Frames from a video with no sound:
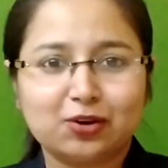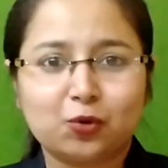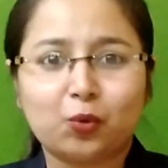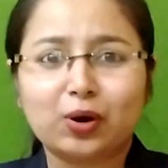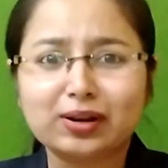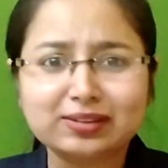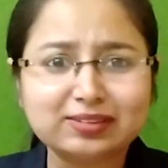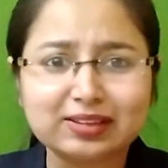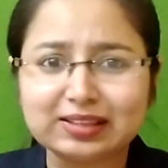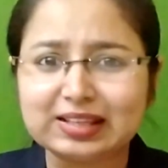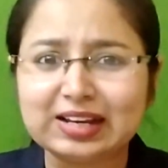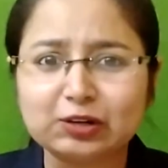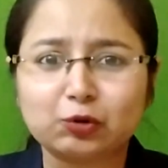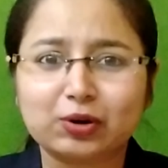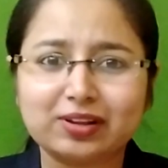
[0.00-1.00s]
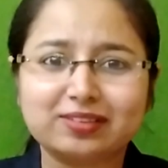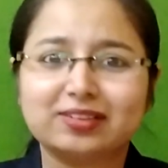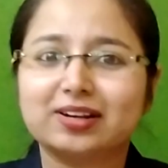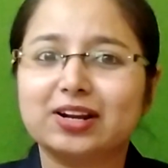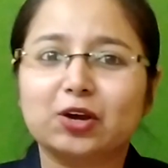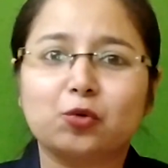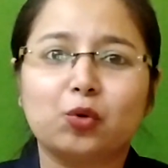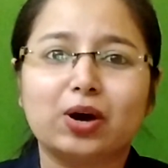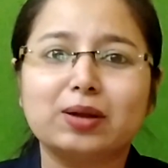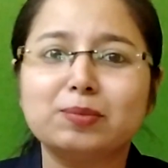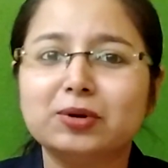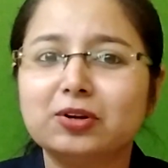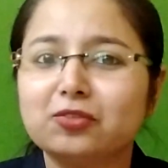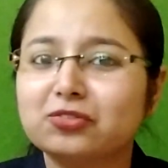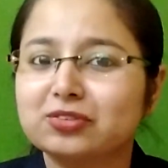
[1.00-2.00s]
What is the need? What is the
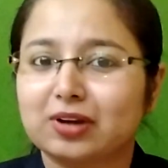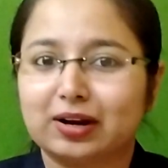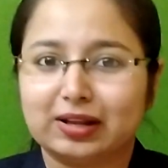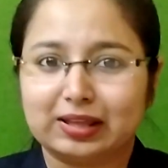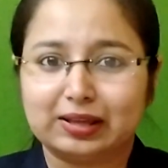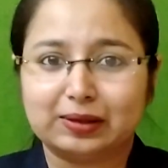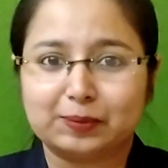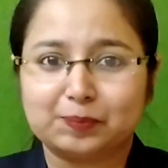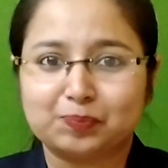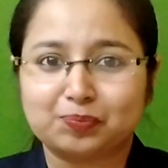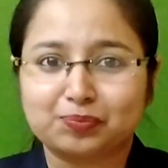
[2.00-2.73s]
requirement of studying?